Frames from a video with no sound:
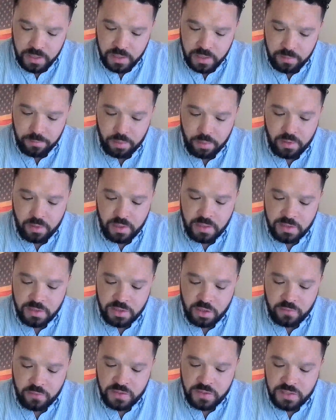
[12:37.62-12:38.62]
By employing the
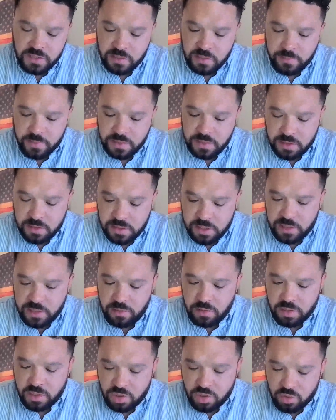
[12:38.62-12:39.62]
services of a
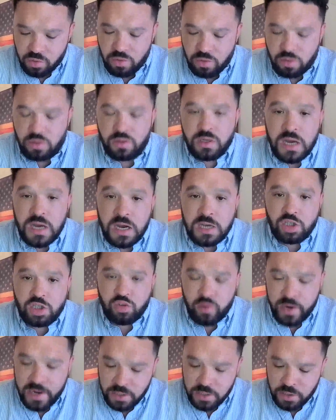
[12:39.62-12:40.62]
mosquito control
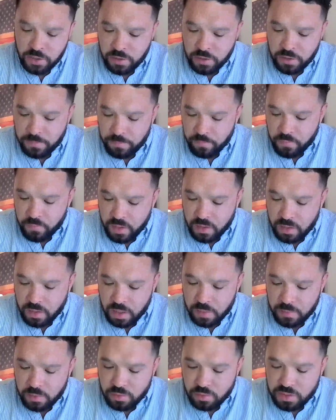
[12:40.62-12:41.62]
contractor
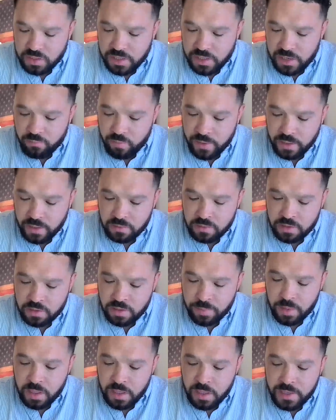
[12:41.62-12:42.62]
whose staff
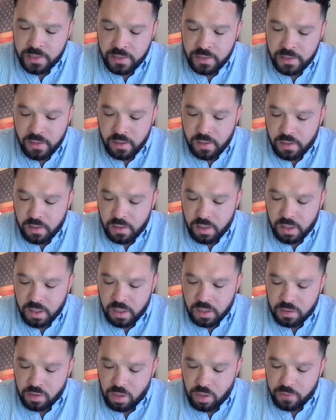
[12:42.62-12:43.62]
regularly apply
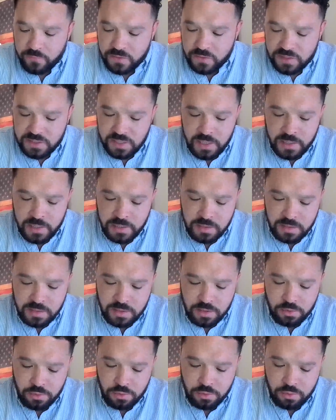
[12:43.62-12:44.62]

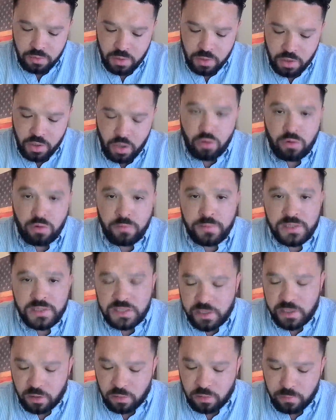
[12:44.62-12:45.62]
larvicides to known
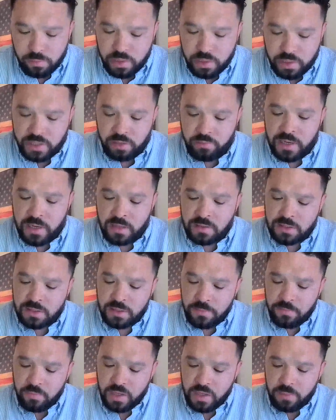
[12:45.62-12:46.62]
mosquito breeding
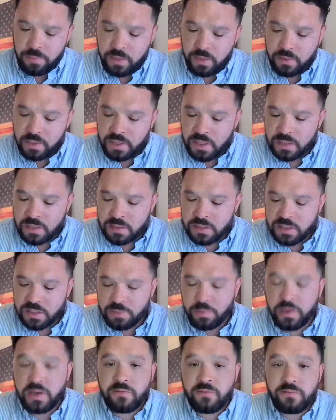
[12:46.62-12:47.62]
grounds and periodically
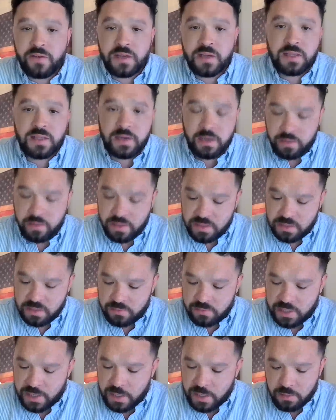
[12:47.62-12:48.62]
spray affected areas
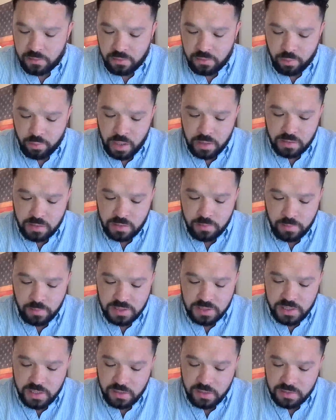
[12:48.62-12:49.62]
of town throughout the
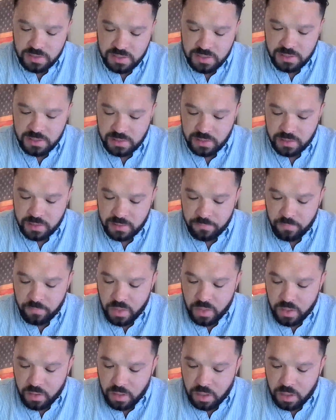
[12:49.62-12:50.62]
mosquito season.
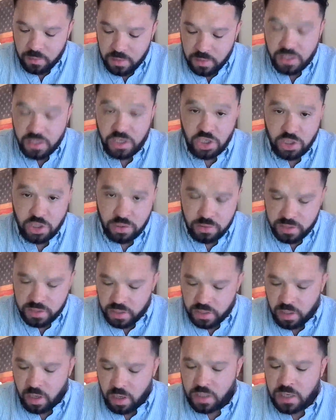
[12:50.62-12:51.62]

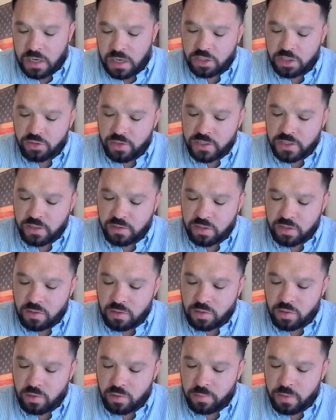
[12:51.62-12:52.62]
Additionally, our contractors
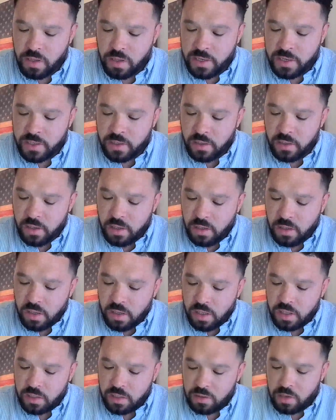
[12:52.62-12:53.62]
also apply
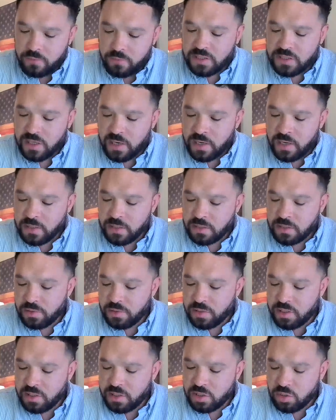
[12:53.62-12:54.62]
larvicide
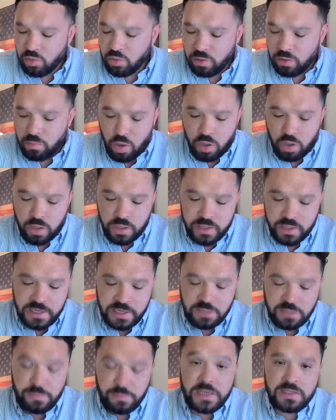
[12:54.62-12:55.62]
to the stormwater
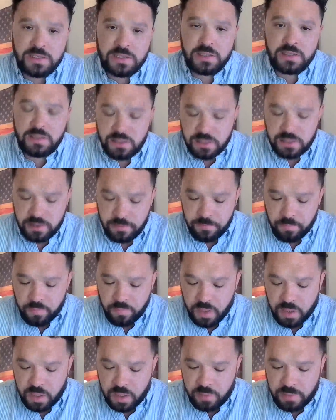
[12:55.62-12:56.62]
catch basins
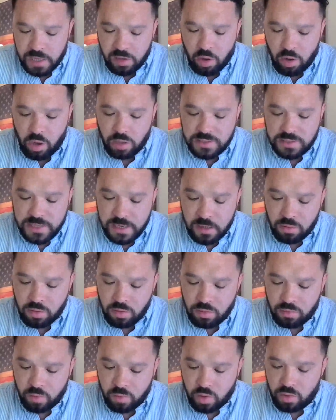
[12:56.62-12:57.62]
on all
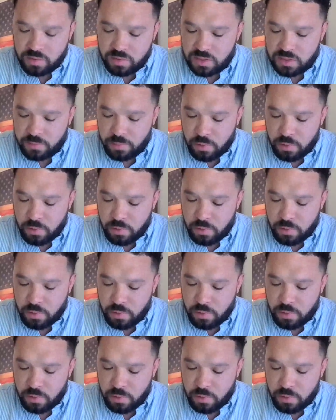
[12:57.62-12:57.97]
town-owned roads.